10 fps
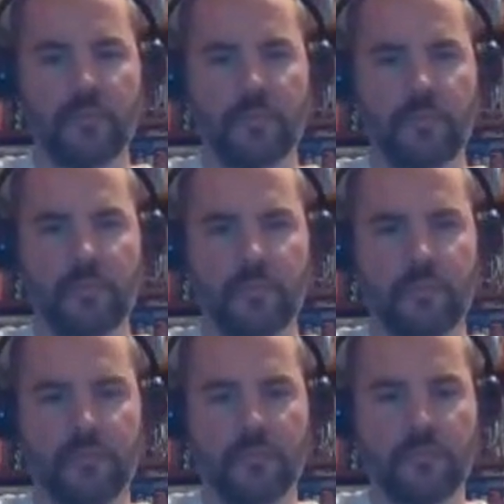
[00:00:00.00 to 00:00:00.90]

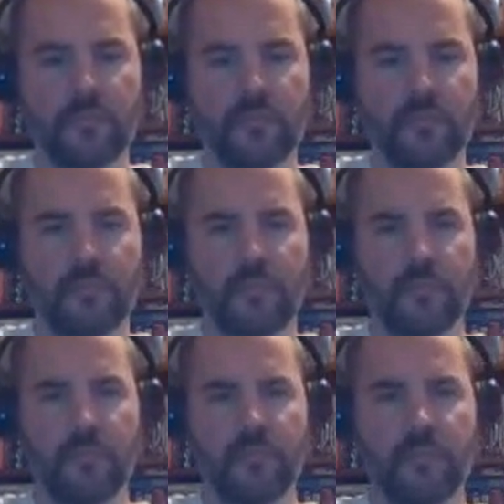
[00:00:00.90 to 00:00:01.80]

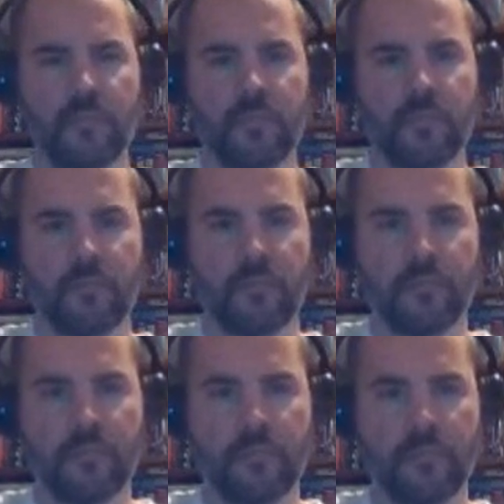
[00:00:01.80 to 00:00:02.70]

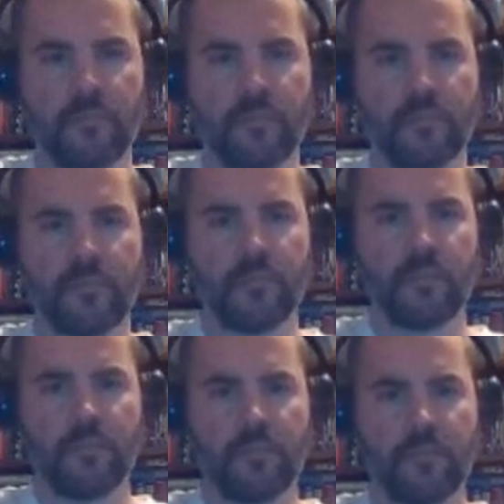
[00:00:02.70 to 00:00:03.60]

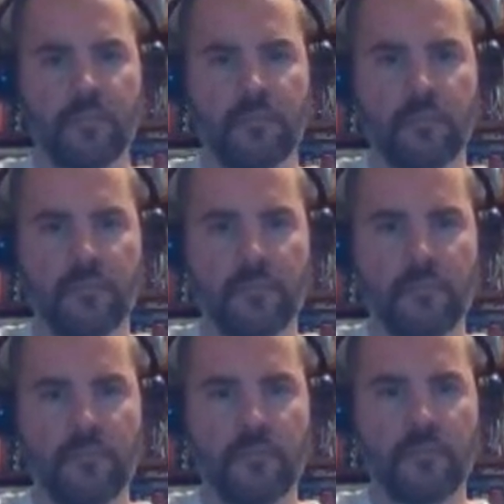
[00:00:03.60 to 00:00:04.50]

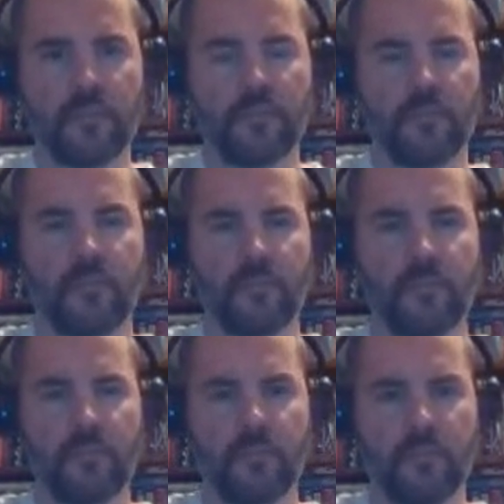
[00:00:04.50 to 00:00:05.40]

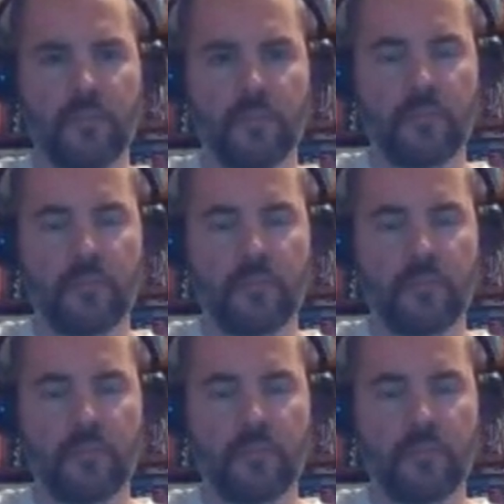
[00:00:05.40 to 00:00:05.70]
The person shown says nothing.